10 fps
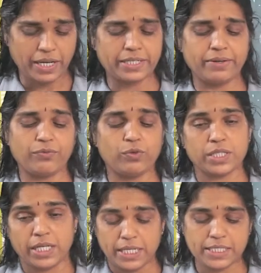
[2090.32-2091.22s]
a few
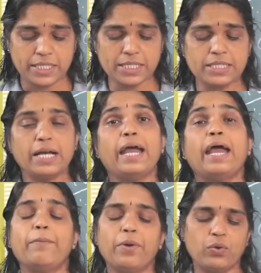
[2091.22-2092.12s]
sentences
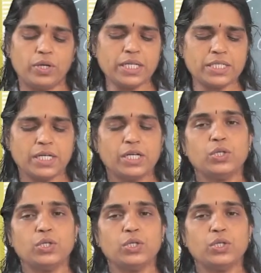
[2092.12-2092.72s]
about it.